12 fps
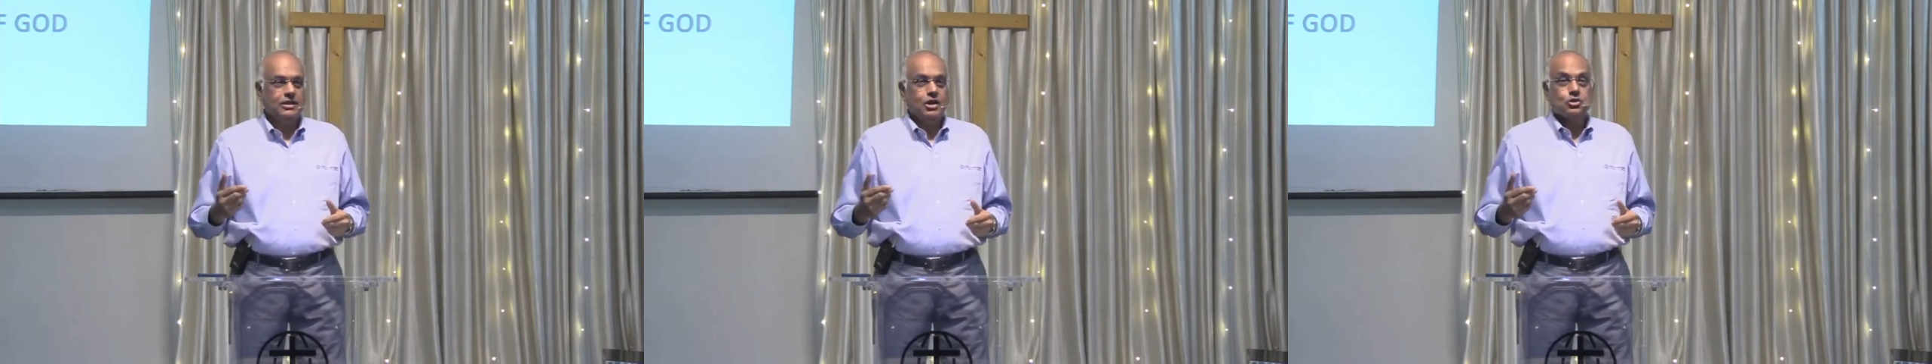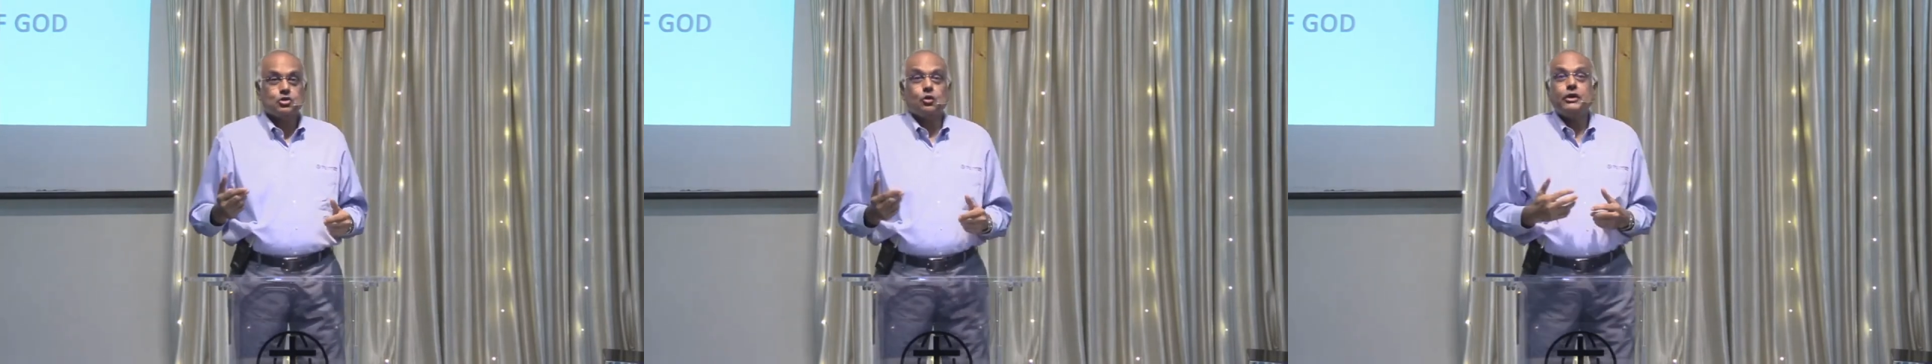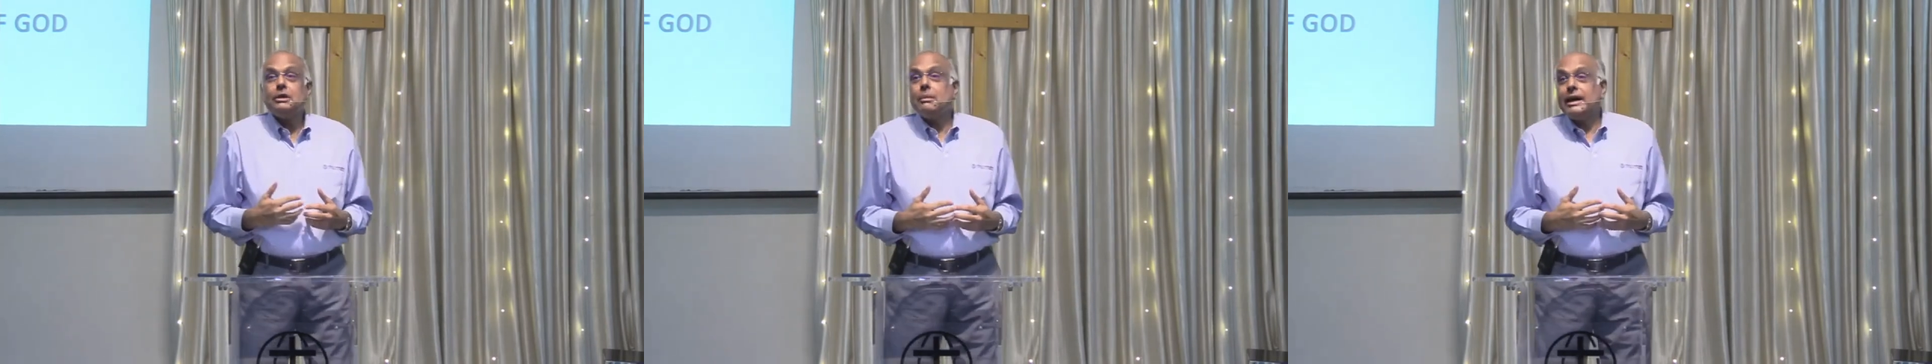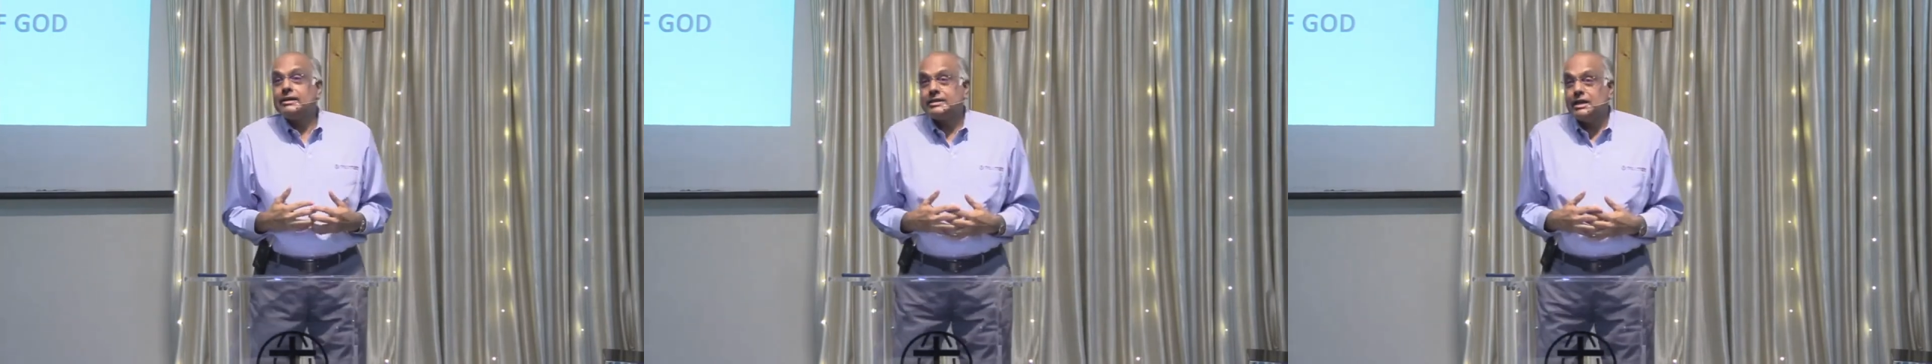So we
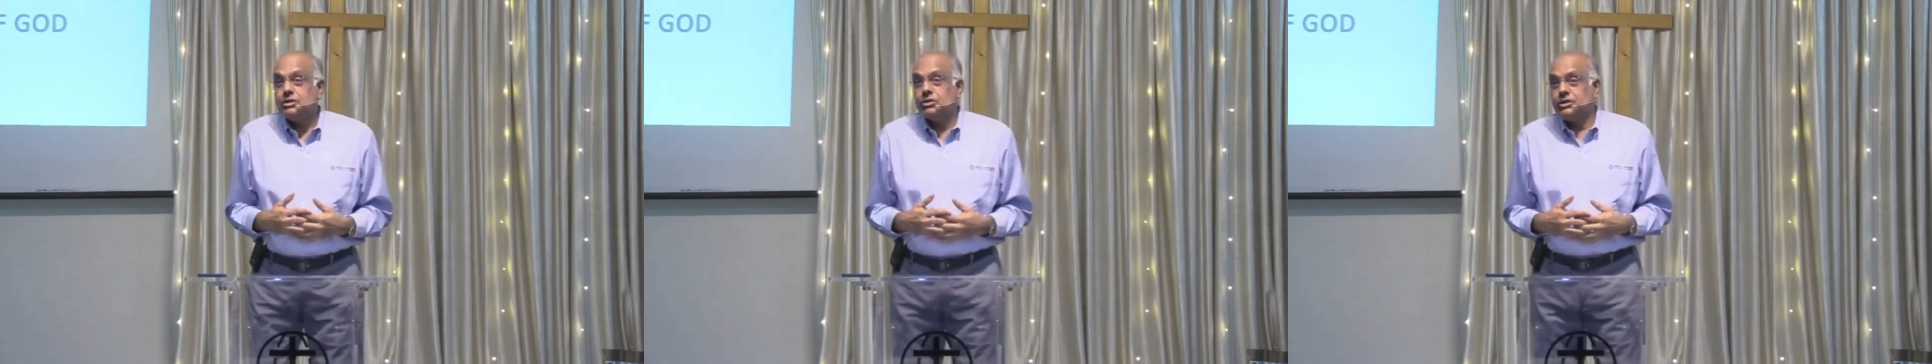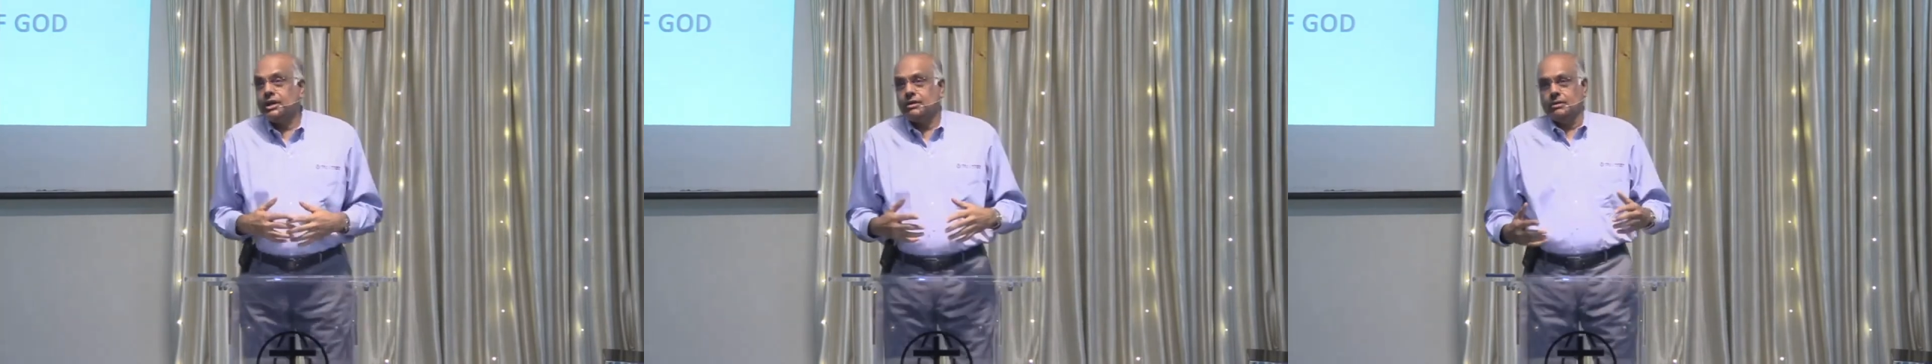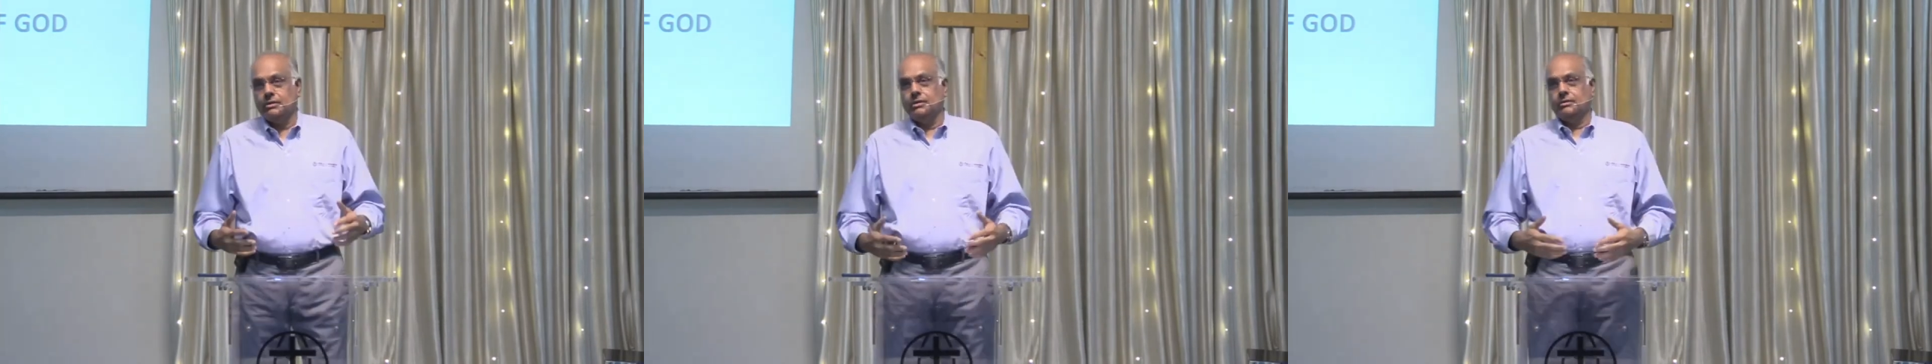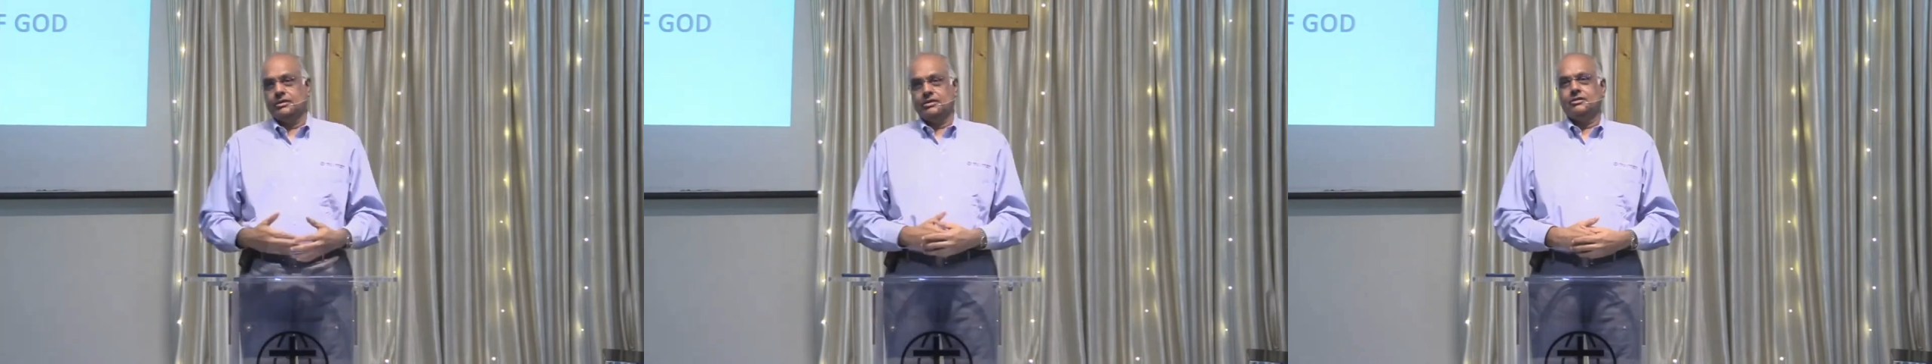might tend to think, oh,
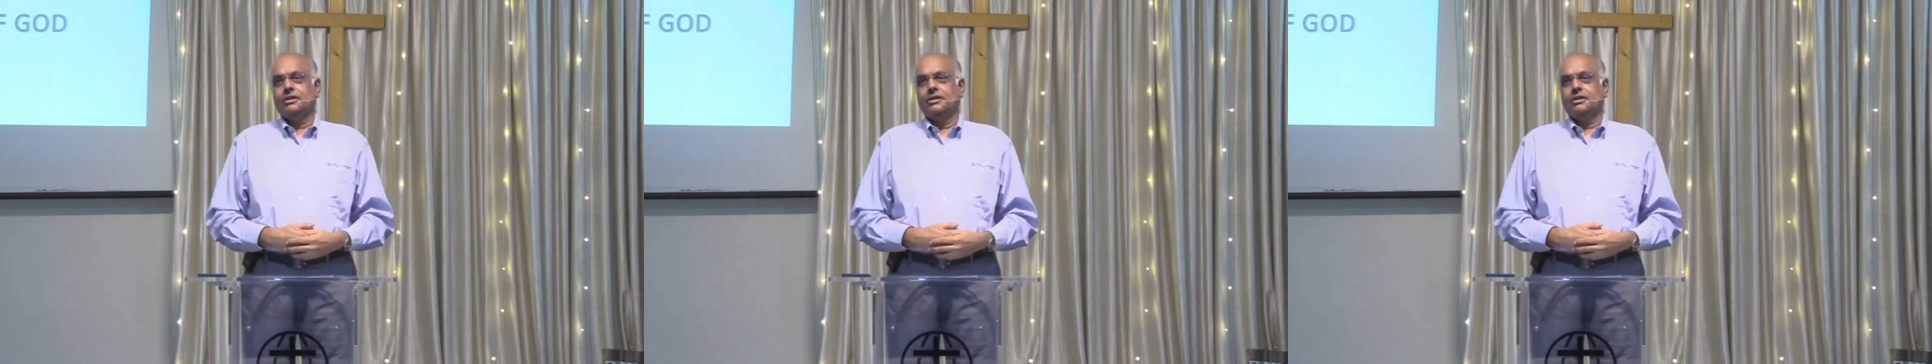you know,